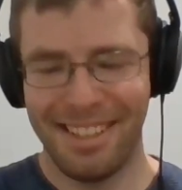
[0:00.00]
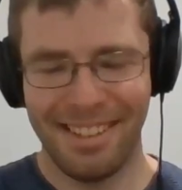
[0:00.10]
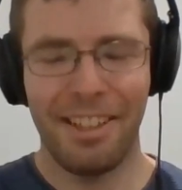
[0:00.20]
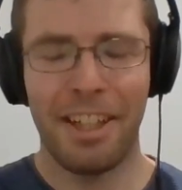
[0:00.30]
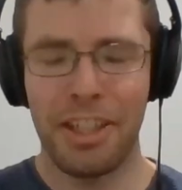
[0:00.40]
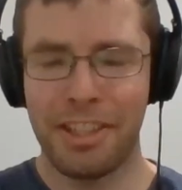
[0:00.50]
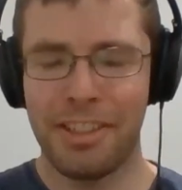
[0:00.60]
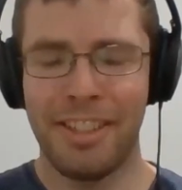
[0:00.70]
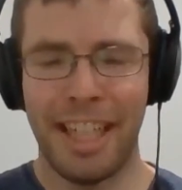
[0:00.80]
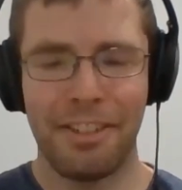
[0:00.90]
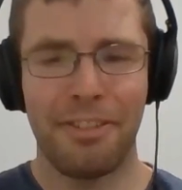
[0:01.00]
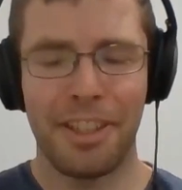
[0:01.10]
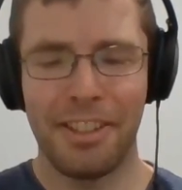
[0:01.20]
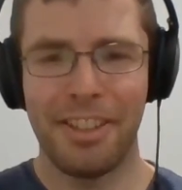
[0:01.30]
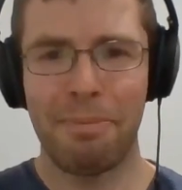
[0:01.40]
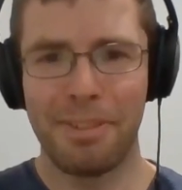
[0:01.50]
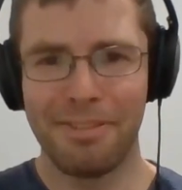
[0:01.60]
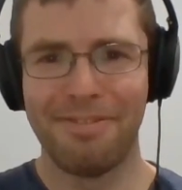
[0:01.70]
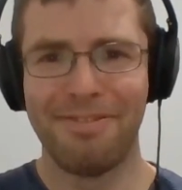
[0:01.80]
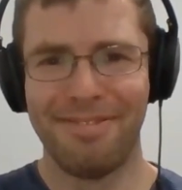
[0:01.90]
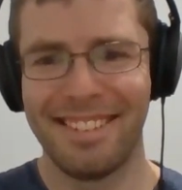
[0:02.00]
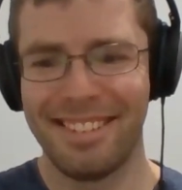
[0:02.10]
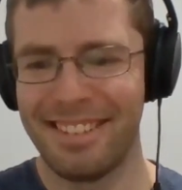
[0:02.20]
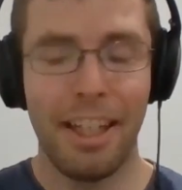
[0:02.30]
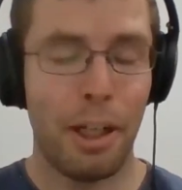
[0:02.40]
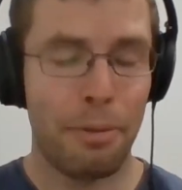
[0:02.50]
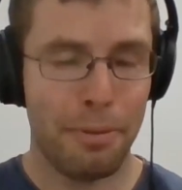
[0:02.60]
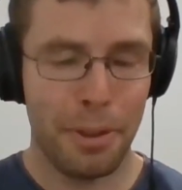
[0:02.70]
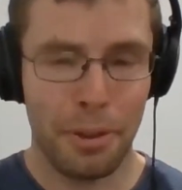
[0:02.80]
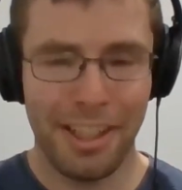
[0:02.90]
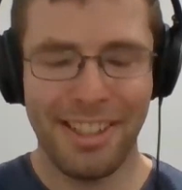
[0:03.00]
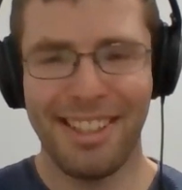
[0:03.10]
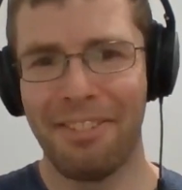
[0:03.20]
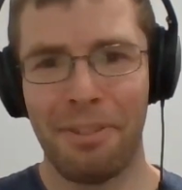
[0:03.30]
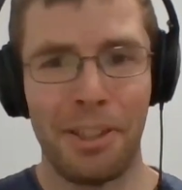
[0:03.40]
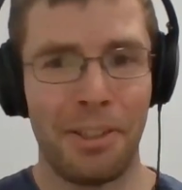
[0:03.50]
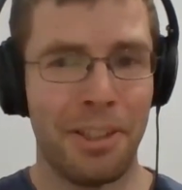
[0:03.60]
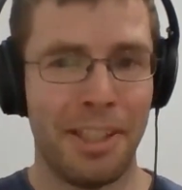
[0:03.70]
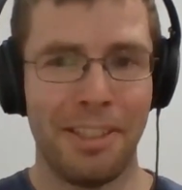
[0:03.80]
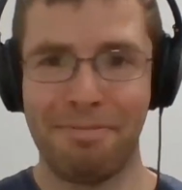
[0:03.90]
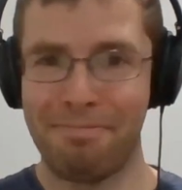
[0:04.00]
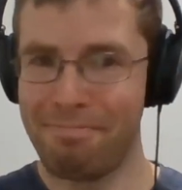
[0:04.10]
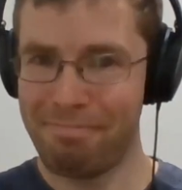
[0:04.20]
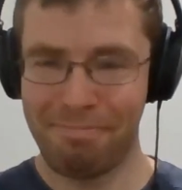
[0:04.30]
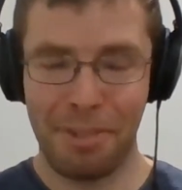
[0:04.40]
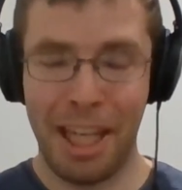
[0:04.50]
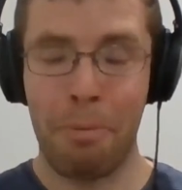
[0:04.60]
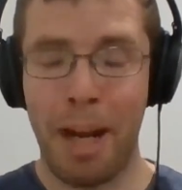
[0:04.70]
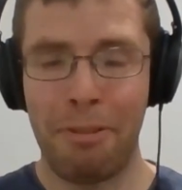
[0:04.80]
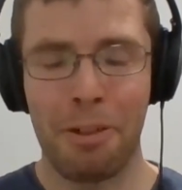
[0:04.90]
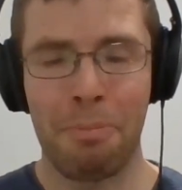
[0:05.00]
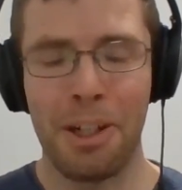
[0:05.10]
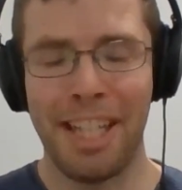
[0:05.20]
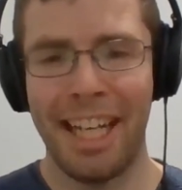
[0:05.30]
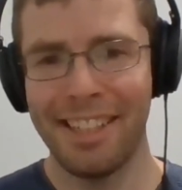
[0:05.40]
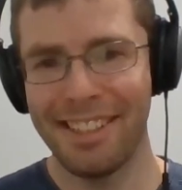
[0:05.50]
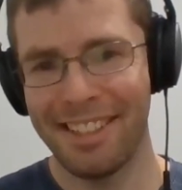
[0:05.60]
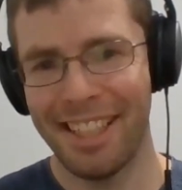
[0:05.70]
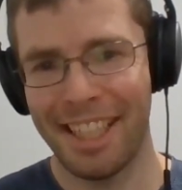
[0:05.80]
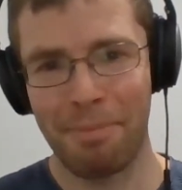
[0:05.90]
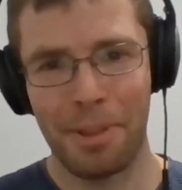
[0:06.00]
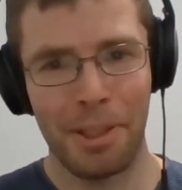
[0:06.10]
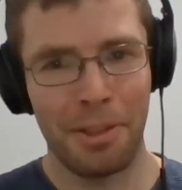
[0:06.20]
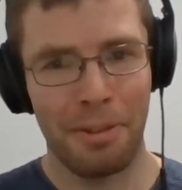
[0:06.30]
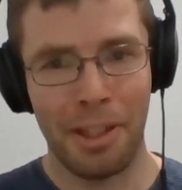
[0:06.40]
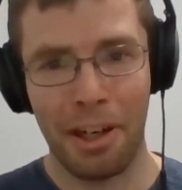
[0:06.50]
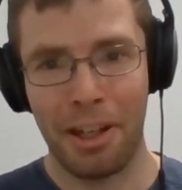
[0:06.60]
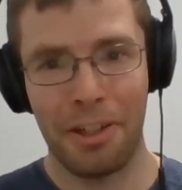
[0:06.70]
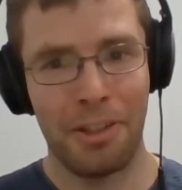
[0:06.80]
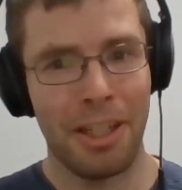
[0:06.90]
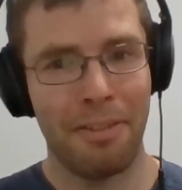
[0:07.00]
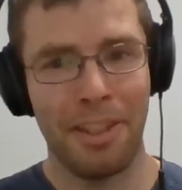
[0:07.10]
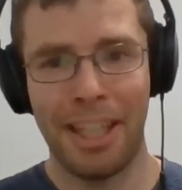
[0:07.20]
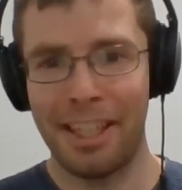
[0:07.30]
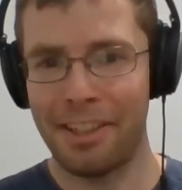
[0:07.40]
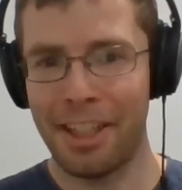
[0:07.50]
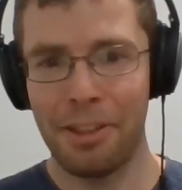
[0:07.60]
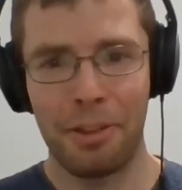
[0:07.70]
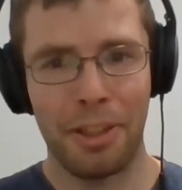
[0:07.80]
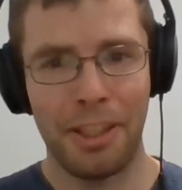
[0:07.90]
the logical next first step. Of course, we can wait for more data. So dark energy survey and kilodegree